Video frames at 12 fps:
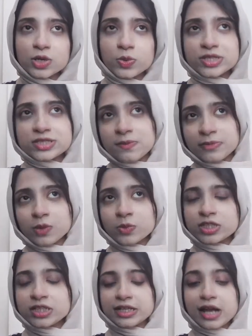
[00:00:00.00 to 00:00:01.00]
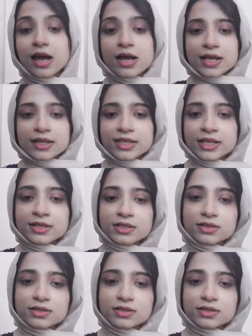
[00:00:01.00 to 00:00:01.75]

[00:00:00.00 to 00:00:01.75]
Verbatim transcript: doing something with the data then